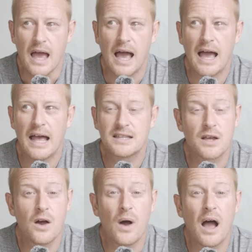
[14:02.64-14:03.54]

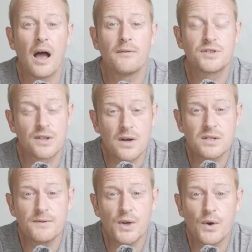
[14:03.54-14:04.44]
So to
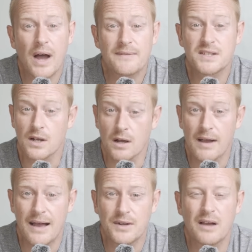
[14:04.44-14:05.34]
those of you who have stuck
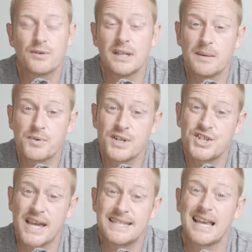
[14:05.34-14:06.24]
around, I really
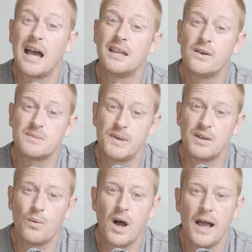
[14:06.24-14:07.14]
appreciate it. I know it's
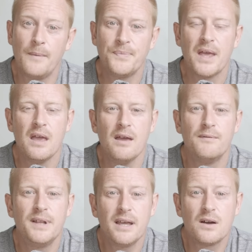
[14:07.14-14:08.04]
been a while.
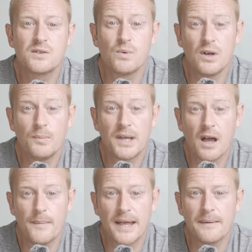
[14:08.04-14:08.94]
Videos will be
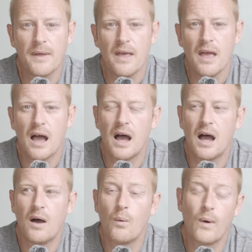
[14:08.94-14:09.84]
coming
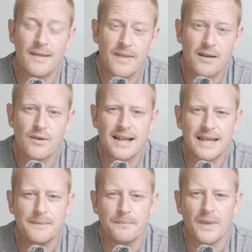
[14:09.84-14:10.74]
when they're
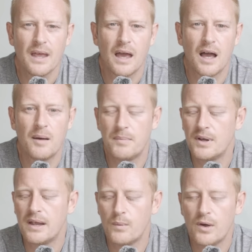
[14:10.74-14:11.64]
ready,
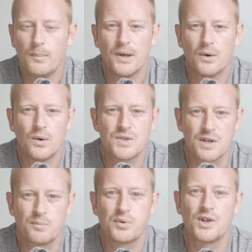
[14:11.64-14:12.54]
but it will be all
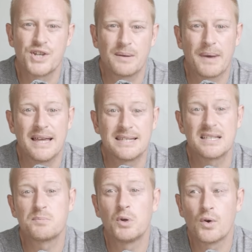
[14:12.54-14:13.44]
sort of project-based,
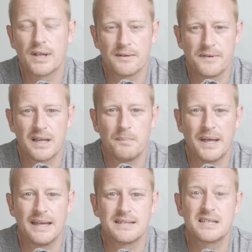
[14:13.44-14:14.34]
exploring the
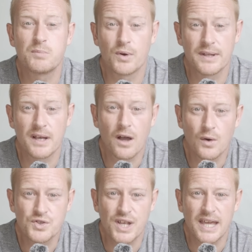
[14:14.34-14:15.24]
Philippines, exploring the
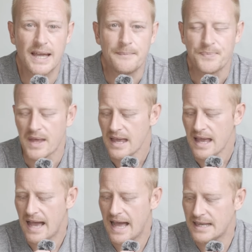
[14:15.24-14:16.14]
culture here.
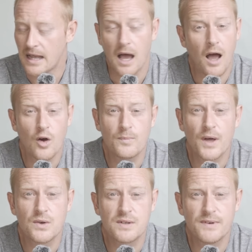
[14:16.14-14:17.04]
And I hope
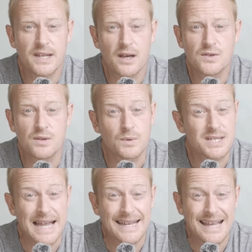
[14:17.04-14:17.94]
those are videos that will
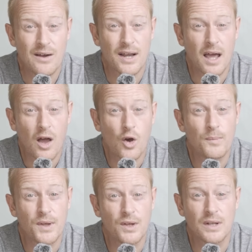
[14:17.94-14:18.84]
stand out, and I
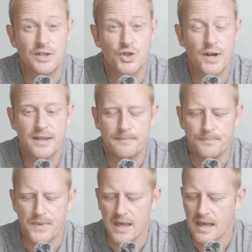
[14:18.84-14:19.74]
hope that you'll enjoy them.
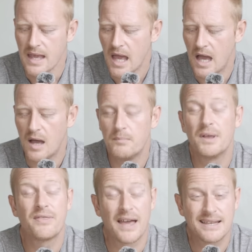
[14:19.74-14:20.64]

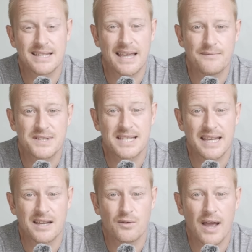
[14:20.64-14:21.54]
But thanks again for
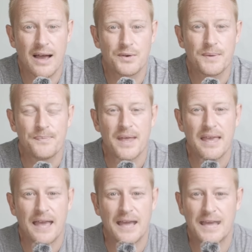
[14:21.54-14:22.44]
sticking around.
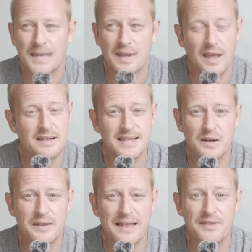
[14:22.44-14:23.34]

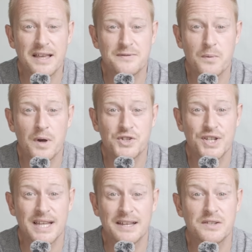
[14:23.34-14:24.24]
Until then, thanks for
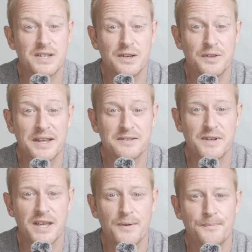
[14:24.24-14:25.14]
watching, and I'll see you on the next
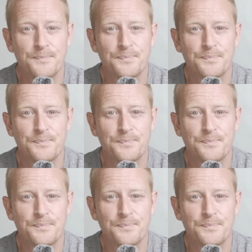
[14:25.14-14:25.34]
video.